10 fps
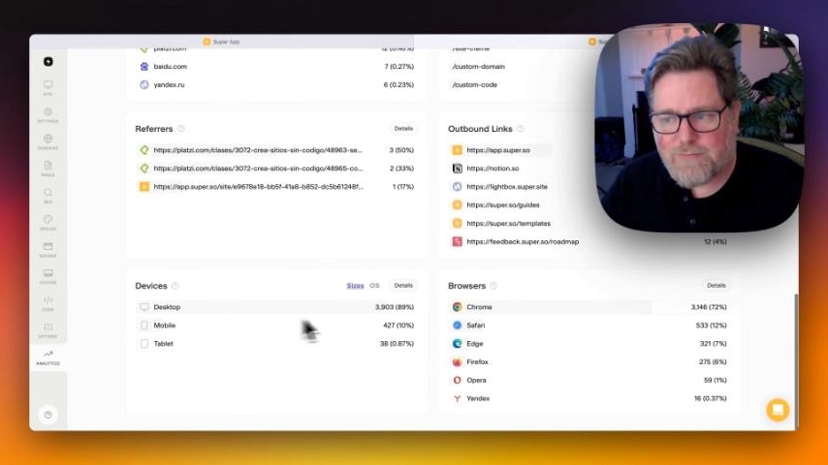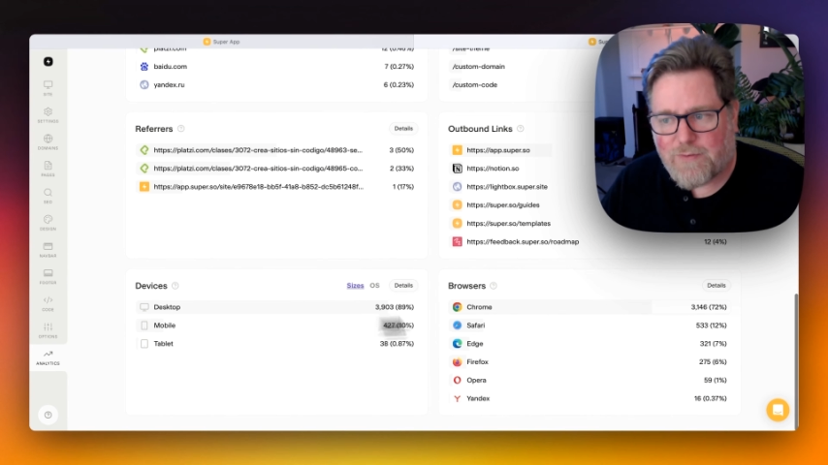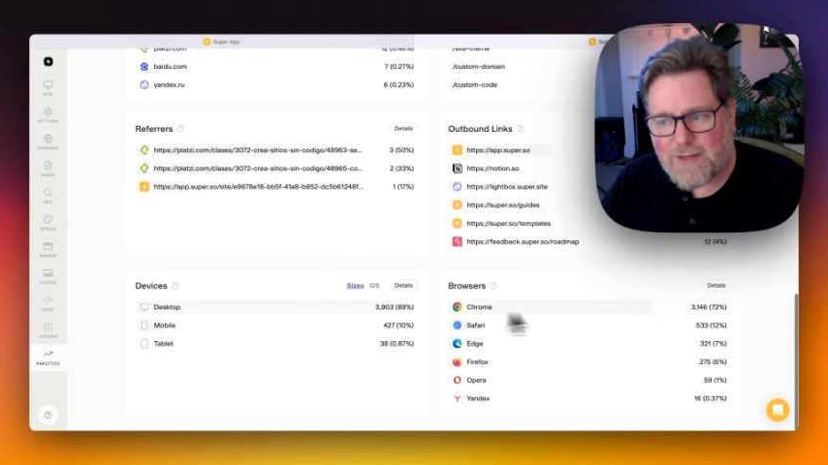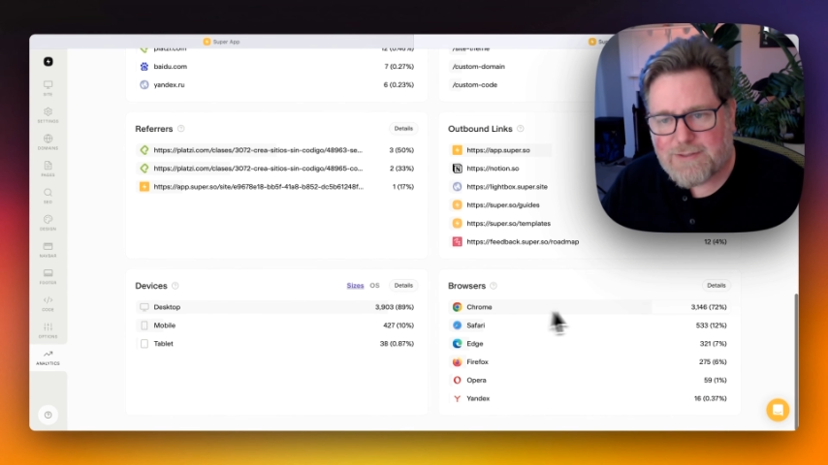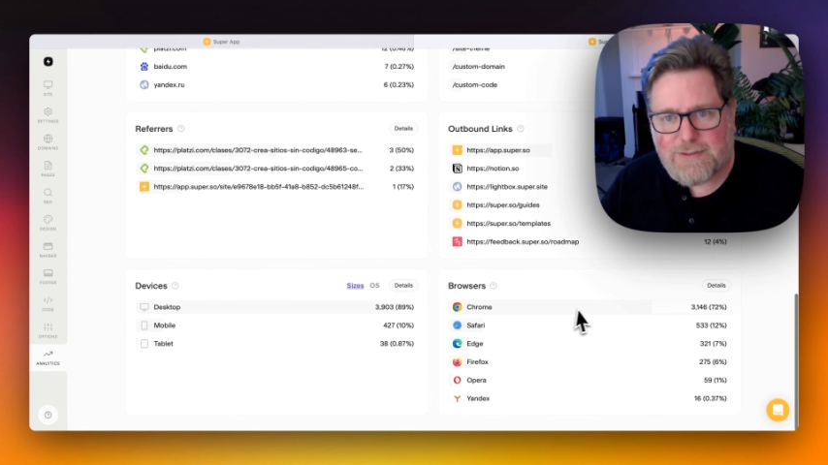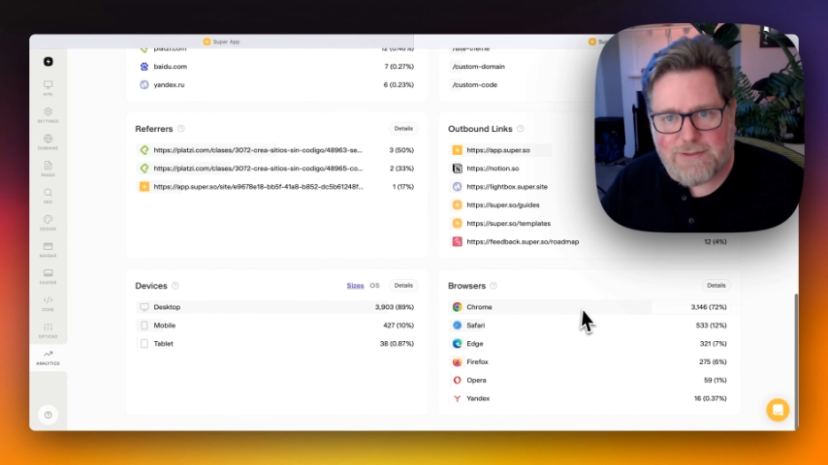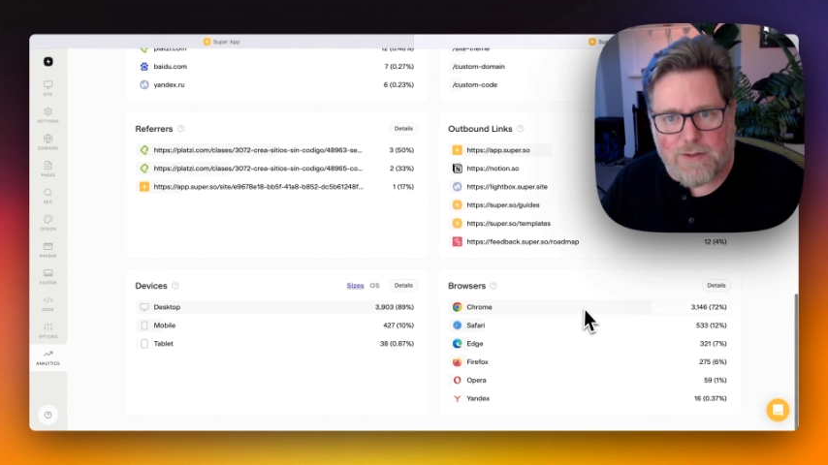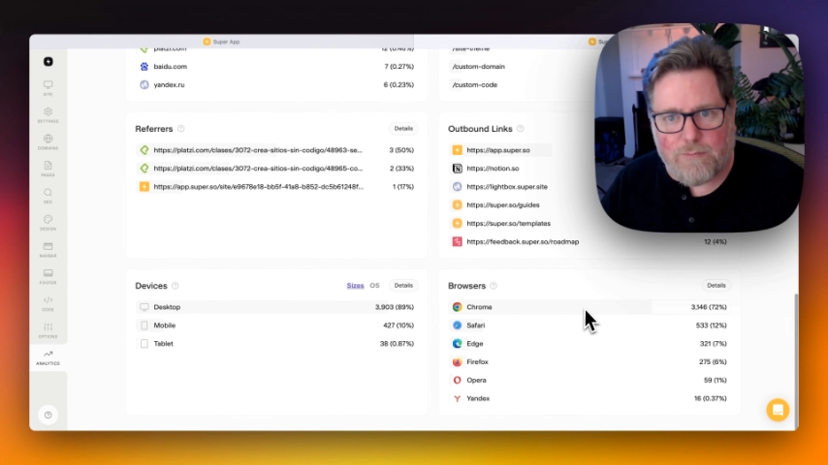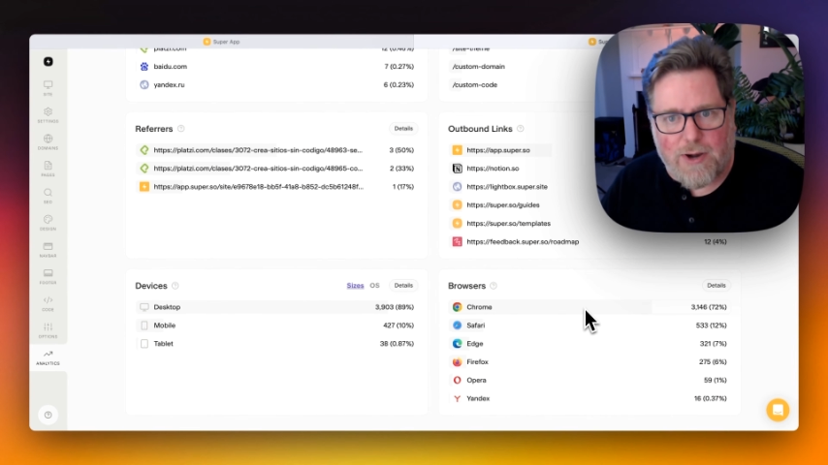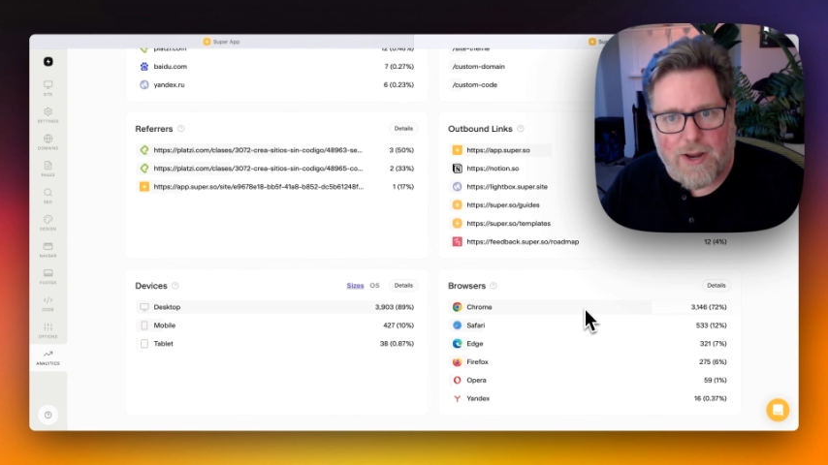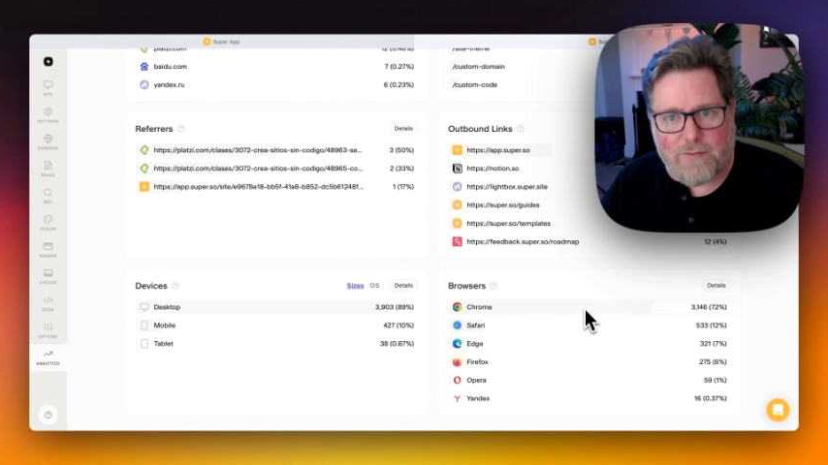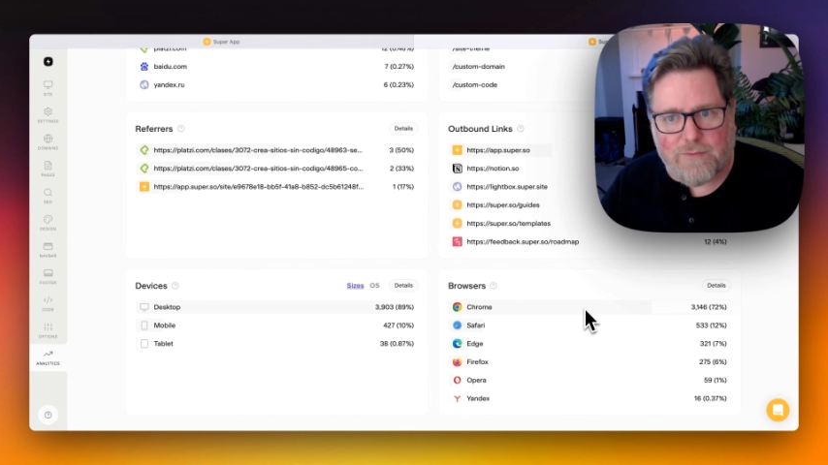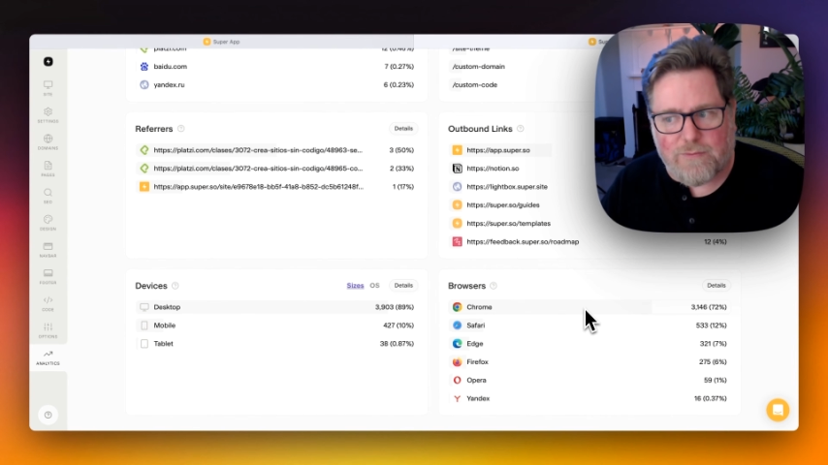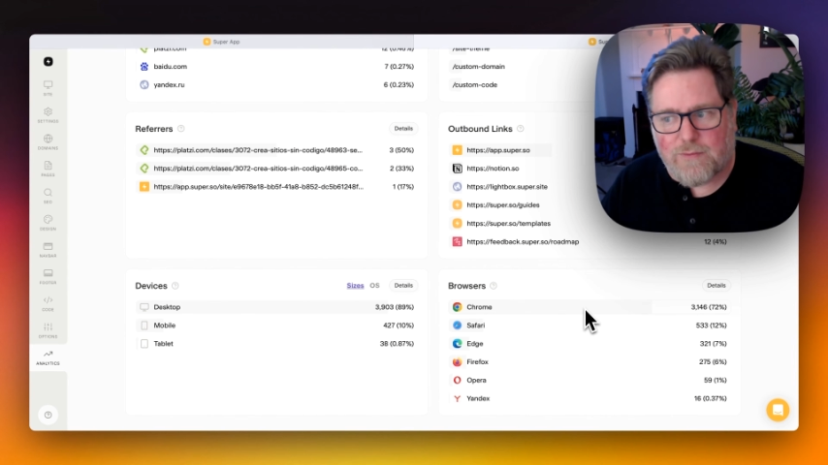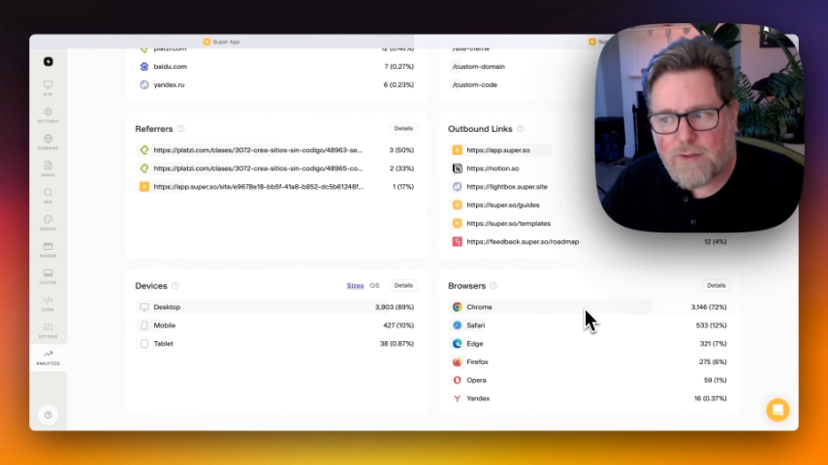devices and the
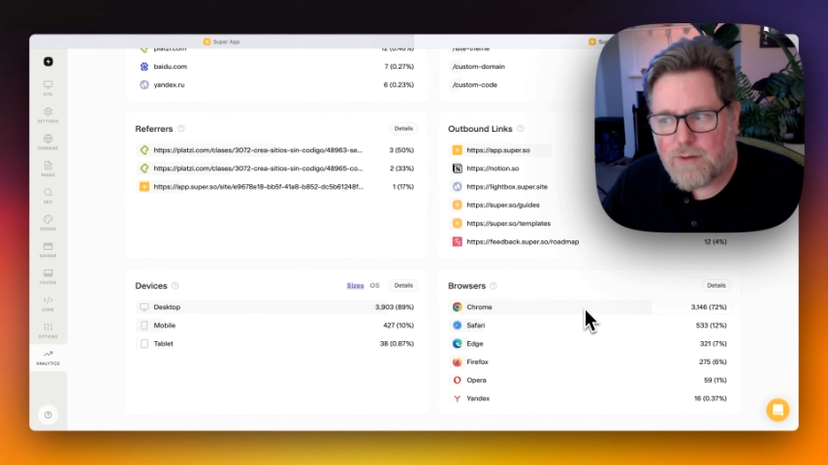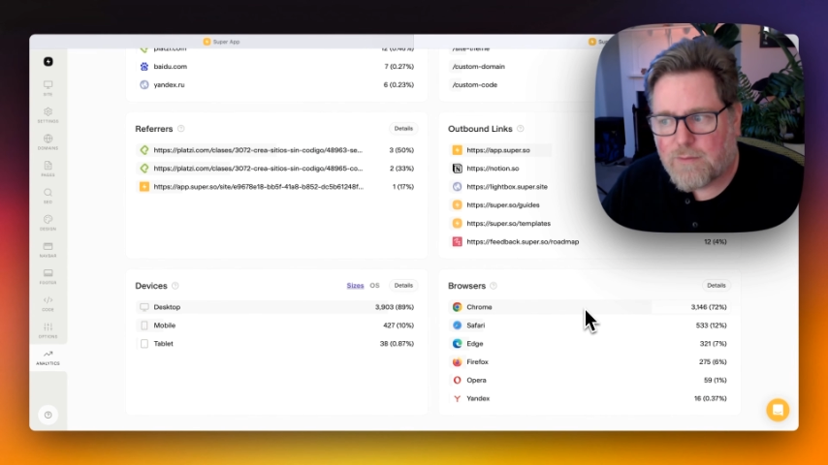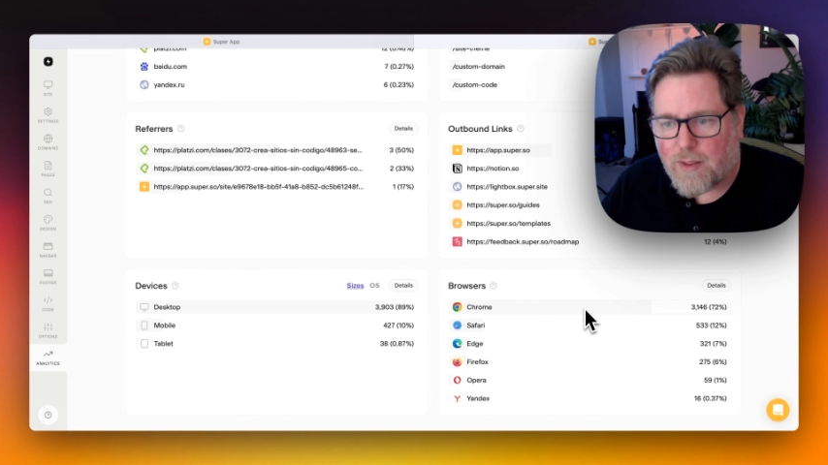browsers that